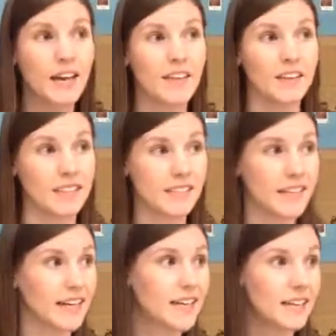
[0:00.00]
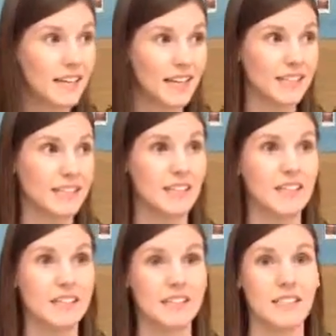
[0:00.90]
then the second they get to
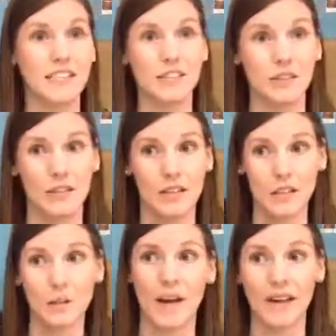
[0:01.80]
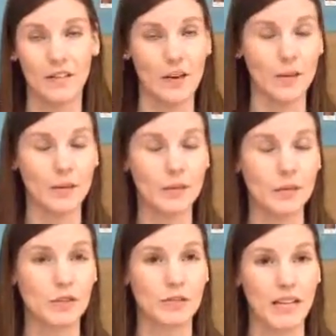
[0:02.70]
their seats or their spot around the room to